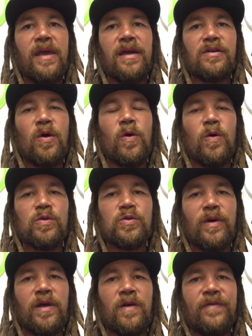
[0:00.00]
and hole
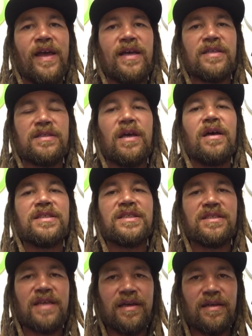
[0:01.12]
12 has a
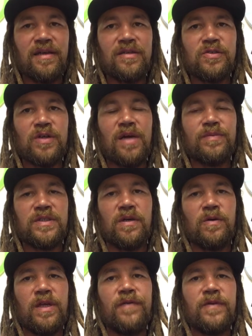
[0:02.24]
second drop
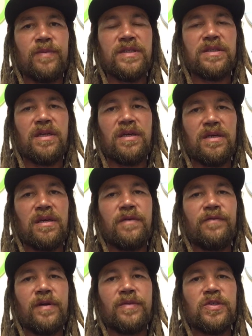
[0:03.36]
zone if you miss it again
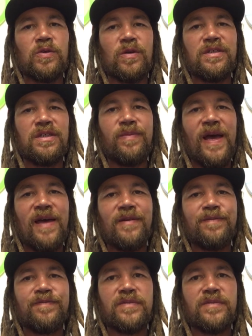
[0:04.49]
from the short tee pad.